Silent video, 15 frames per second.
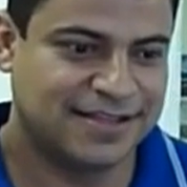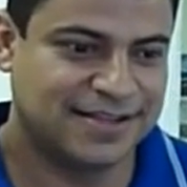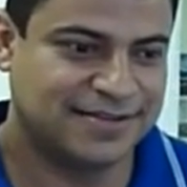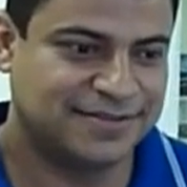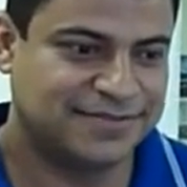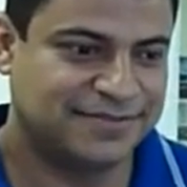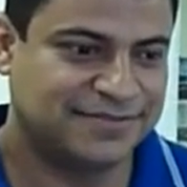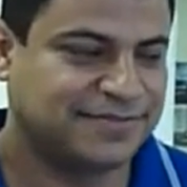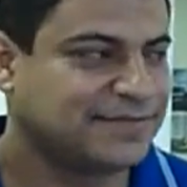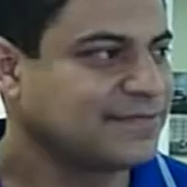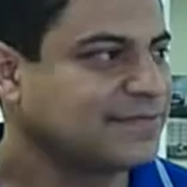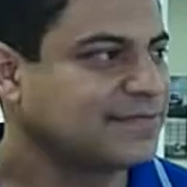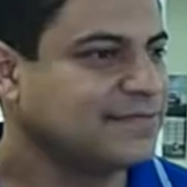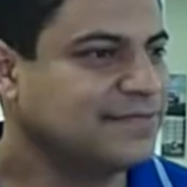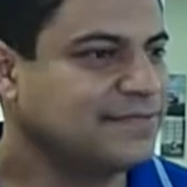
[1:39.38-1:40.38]

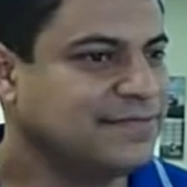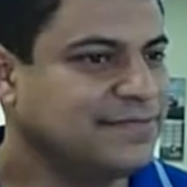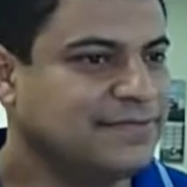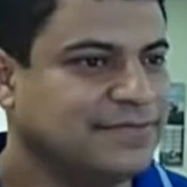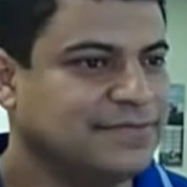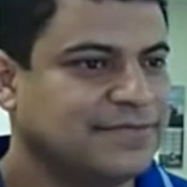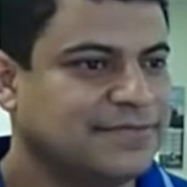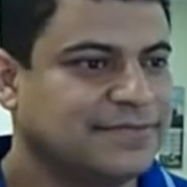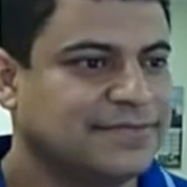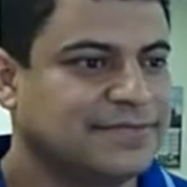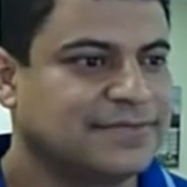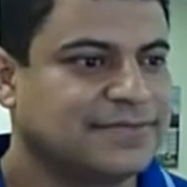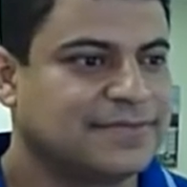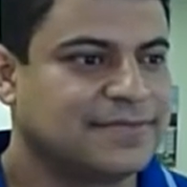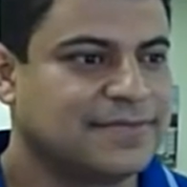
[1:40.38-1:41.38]

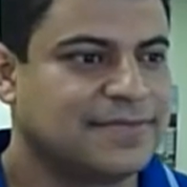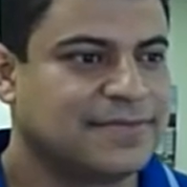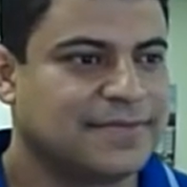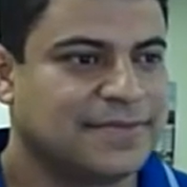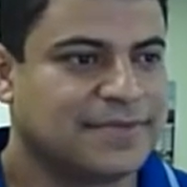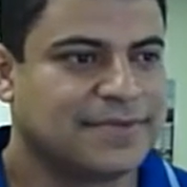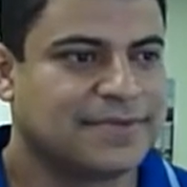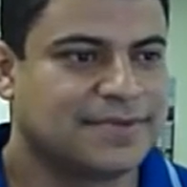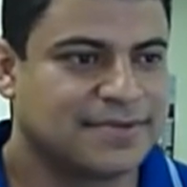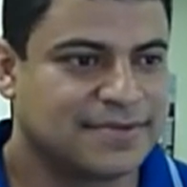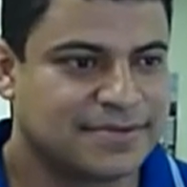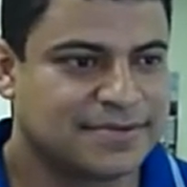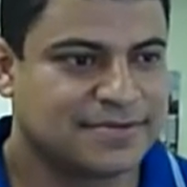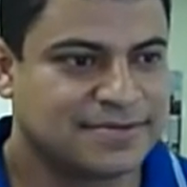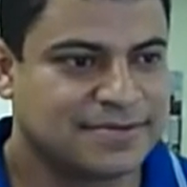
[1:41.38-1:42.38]

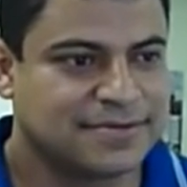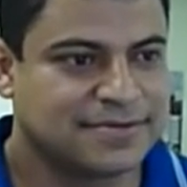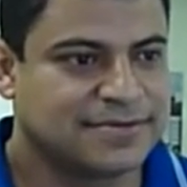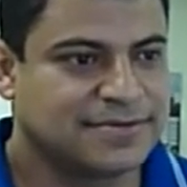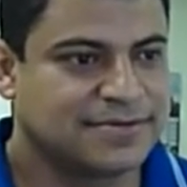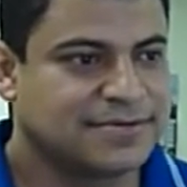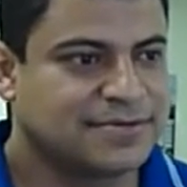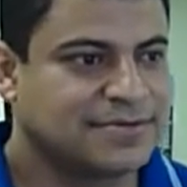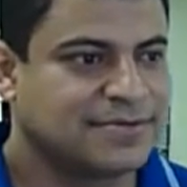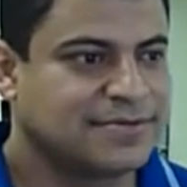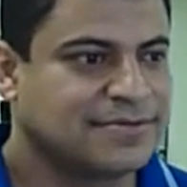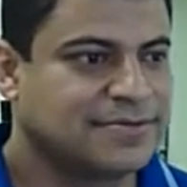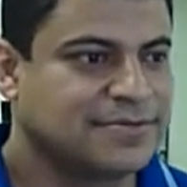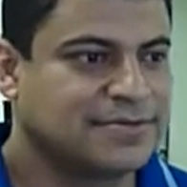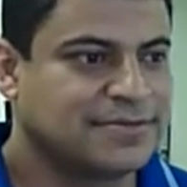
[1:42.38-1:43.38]

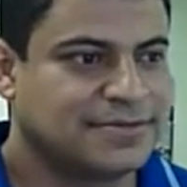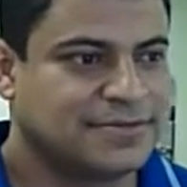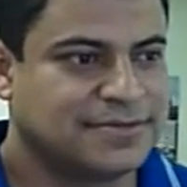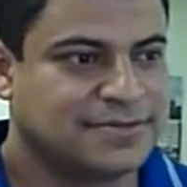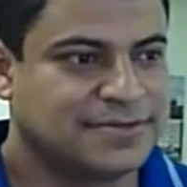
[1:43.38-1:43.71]
The person shown says nothing.